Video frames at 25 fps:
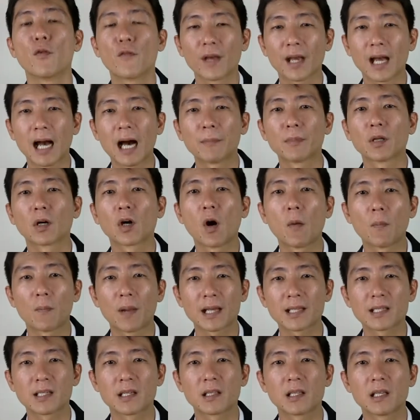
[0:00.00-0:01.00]
up the
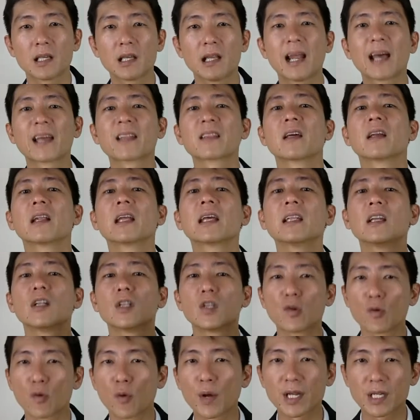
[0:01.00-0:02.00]
complexity, lengthening the
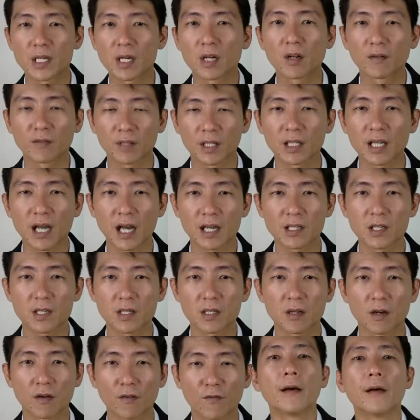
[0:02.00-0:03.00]
duration of the task
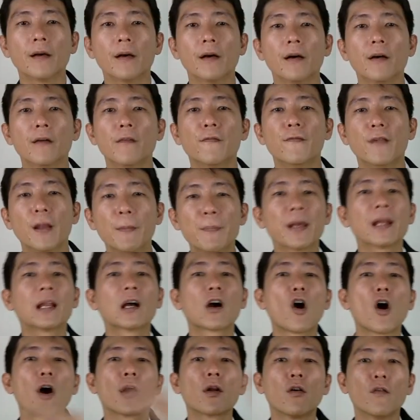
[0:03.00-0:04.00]
itself. Flipping the
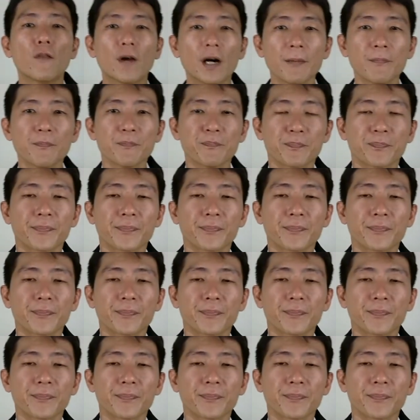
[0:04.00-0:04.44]
coin over,